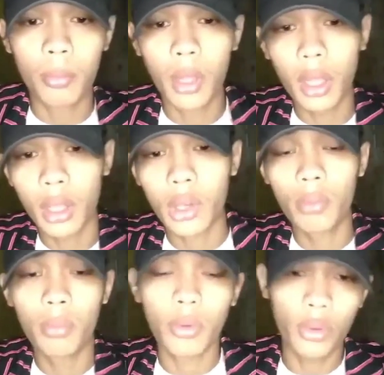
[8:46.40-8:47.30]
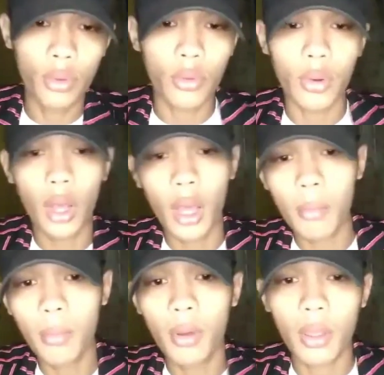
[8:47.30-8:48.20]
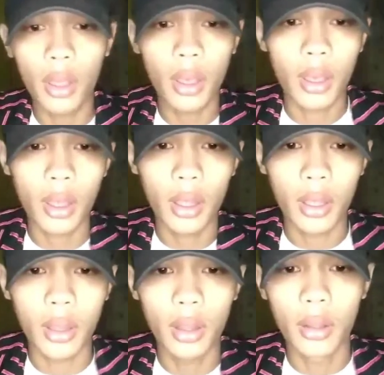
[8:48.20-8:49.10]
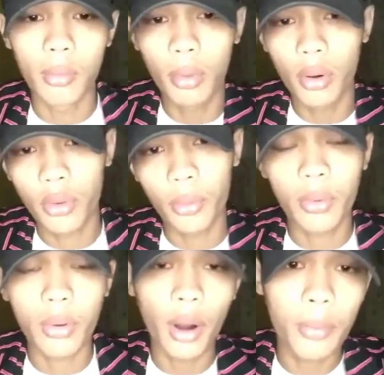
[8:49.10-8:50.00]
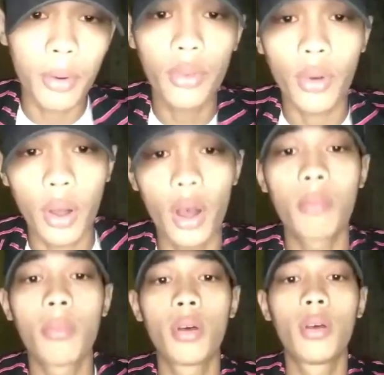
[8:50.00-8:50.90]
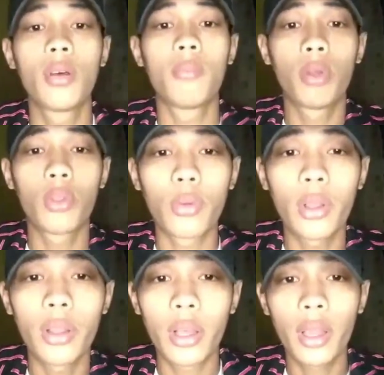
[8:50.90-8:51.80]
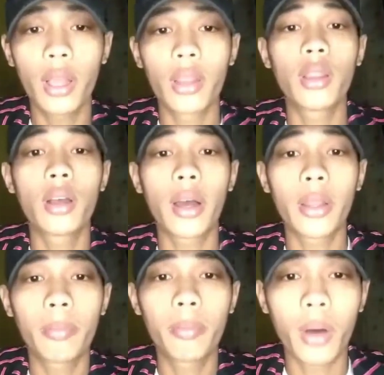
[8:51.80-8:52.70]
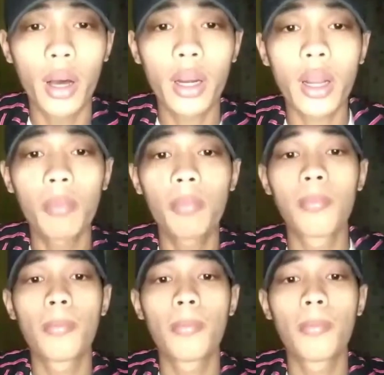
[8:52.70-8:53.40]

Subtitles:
million views to come and more subscribers to come. Patuloy lang natin ang ating pangarap.